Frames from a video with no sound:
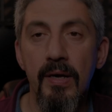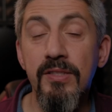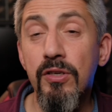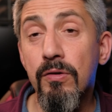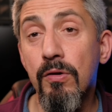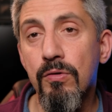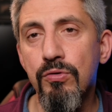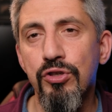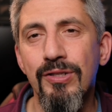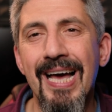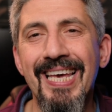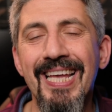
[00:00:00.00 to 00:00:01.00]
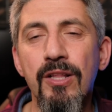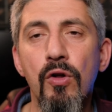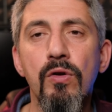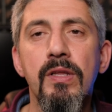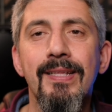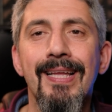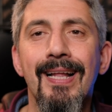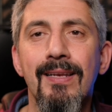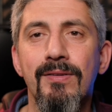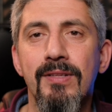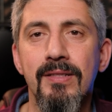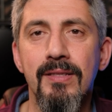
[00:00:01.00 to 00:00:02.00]
And so in conclusion, I can only tell
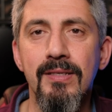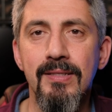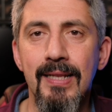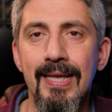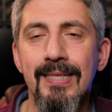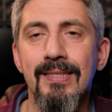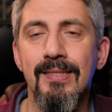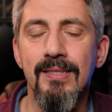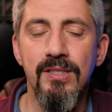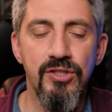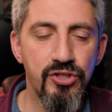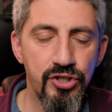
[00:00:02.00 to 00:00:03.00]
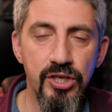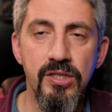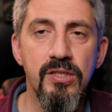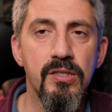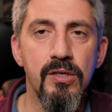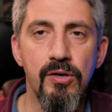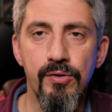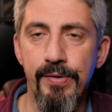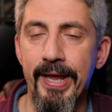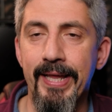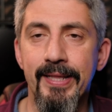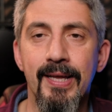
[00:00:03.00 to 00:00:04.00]
you that this lens is just
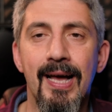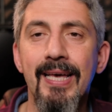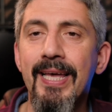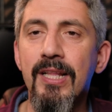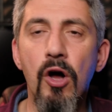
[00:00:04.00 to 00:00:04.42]
great. Like,